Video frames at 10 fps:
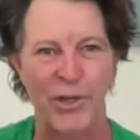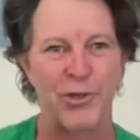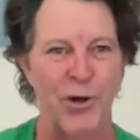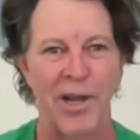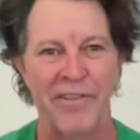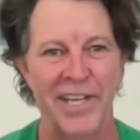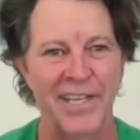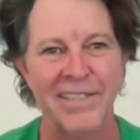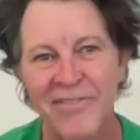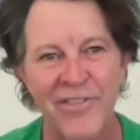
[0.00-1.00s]

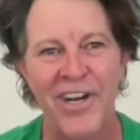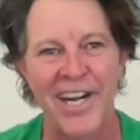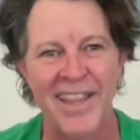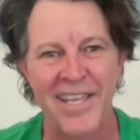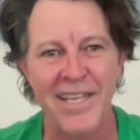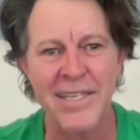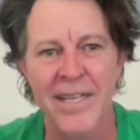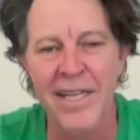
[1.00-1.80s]
driving kind of thing.